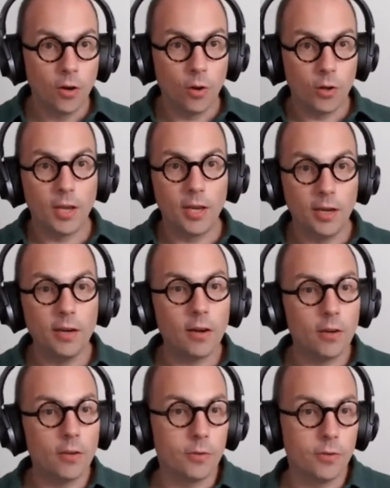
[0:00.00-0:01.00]
look, here
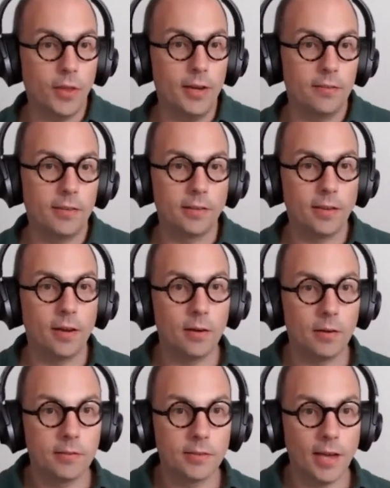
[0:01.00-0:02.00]
are the things that are